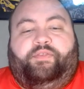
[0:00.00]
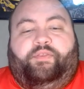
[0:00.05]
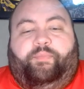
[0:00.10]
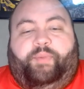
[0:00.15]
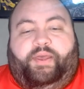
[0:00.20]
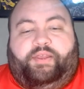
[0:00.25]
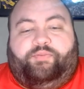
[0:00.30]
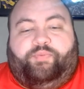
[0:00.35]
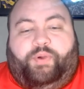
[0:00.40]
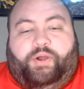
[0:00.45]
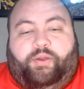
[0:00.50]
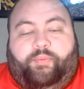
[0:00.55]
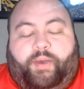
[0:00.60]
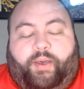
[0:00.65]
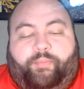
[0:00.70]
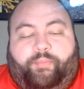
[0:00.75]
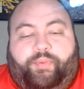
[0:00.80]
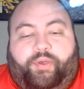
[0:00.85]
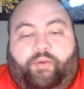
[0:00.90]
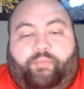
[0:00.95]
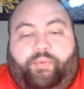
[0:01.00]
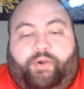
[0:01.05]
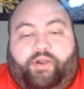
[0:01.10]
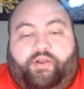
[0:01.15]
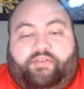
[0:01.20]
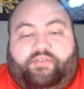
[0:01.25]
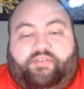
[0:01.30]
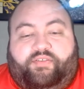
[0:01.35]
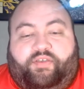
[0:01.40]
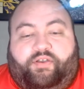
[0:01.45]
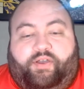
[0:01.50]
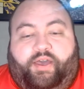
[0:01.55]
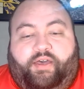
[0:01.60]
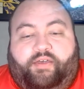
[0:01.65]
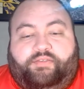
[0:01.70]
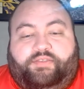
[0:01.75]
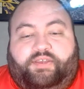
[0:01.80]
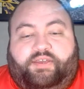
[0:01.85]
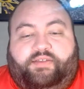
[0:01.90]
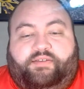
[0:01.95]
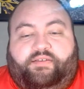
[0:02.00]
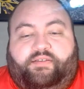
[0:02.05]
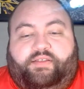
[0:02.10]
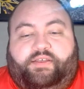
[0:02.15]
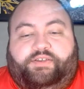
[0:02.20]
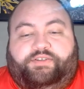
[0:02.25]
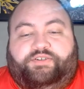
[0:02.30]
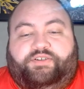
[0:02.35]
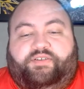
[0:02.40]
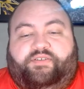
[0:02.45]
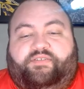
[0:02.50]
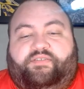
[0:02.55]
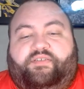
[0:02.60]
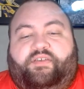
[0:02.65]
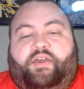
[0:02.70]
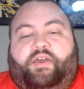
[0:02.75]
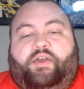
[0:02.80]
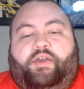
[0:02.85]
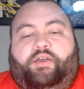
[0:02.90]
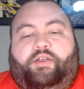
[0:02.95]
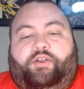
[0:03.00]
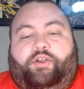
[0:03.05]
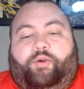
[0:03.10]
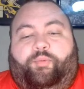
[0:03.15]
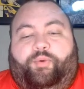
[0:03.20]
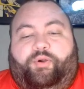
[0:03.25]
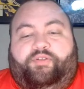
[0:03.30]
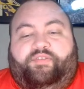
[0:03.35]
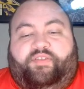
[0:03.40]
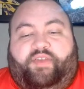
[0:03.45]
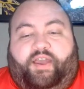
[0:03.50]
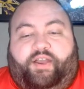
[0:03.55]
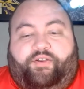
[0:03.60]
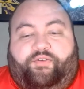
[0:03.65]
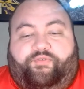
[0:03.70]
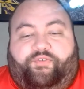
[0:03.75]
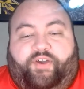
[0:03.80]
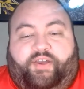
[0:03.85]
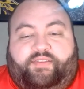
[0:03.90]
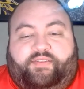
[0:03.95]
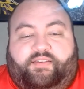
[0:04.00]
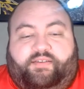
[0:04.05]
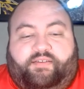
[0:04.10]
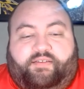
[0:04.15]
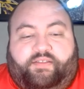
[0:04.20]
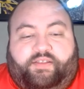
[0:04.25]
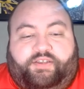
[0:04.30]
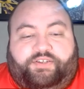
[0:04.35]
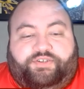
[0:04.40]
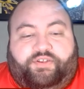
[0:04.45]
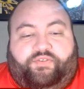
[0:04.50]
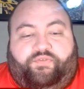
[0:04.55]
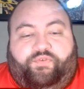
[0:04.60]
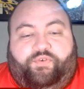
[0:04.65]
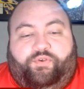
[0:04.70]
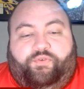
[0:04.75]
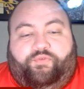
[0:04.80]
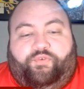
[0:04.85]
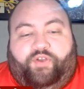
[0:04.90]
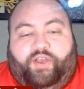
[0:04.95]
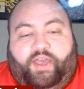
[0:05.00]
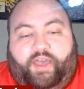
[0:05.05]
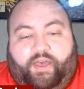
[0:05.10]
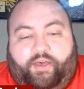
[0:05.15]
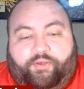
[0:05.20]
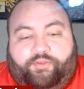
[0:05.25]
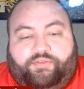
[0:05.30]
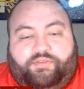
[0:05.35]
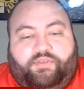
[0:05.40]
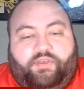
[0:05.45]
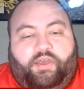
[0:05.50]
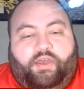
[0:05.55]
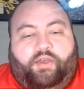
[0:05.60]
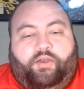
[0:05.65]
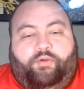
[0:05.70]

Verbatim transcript: The best part about Built Bars, they're healthy and delicious. No more sacrificing delicious food for health.